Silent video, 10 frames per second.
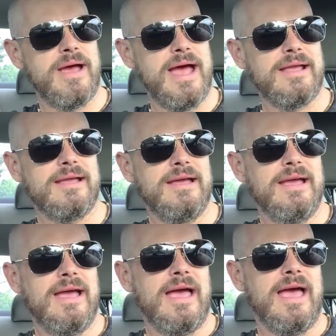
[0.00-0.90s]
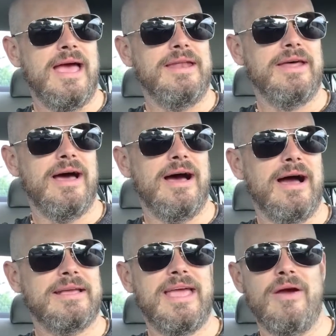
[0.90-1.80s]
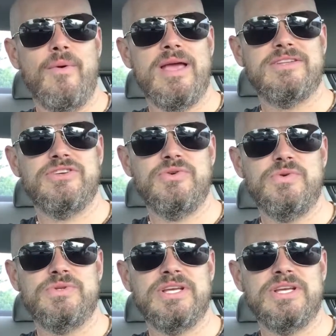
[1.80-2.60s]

back, and I can't wait to